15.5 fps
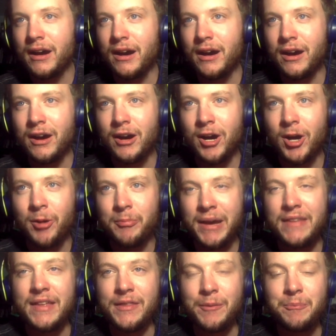Um,
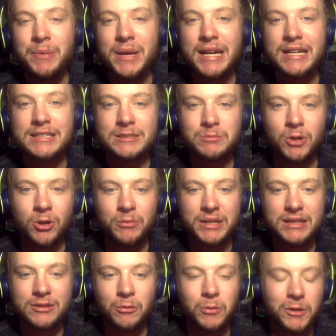and then the biggest
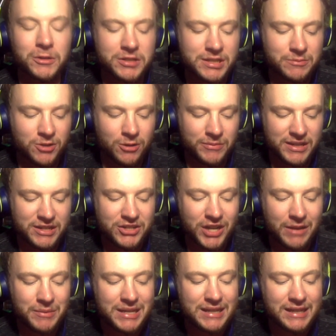moment, the worst moment,
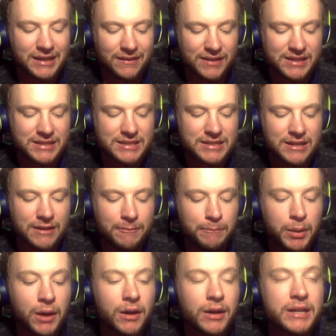Jamie Gillen's
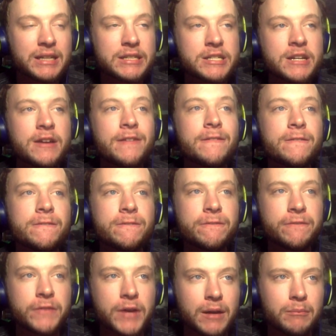punt
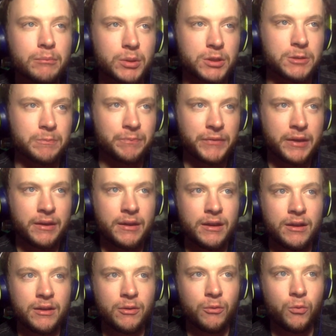fumble,
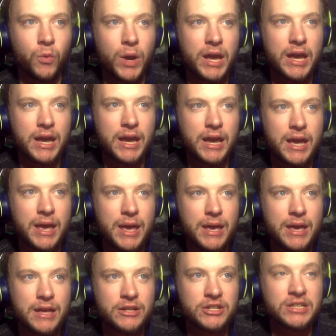
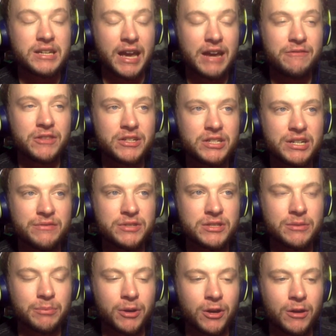which gave the Chiefs
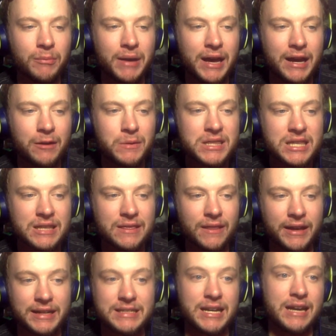the ball back within
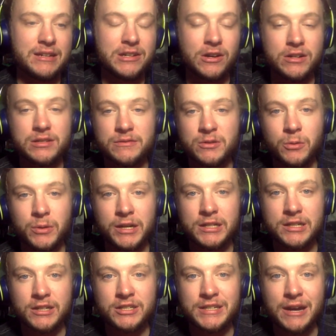like ten yards of scoring a
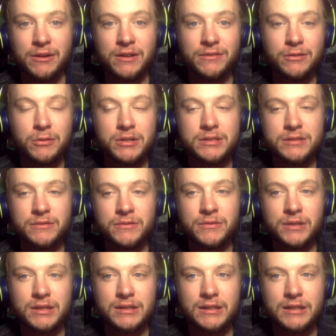touchdown. And, of course, if,
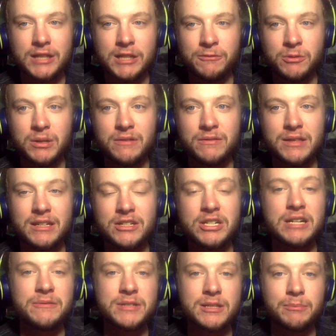if you give the
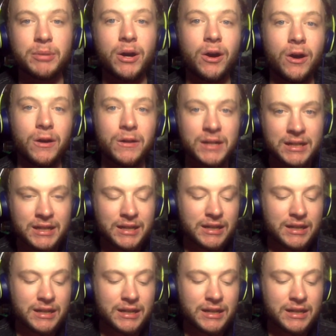Chiefs the ball